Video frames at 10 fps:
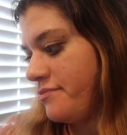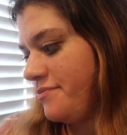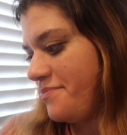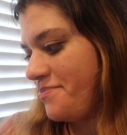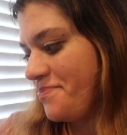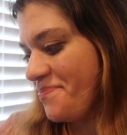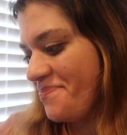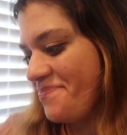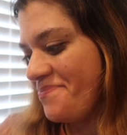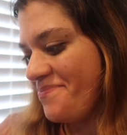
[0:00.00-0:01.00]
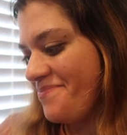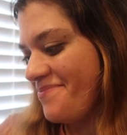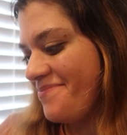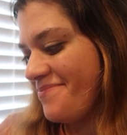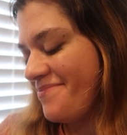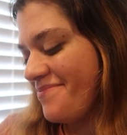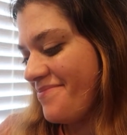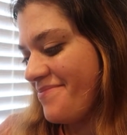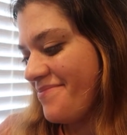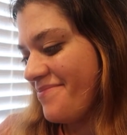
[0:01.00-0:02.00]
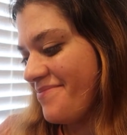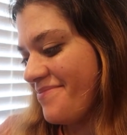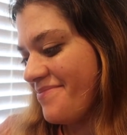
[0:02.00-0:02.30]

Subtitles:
(silence)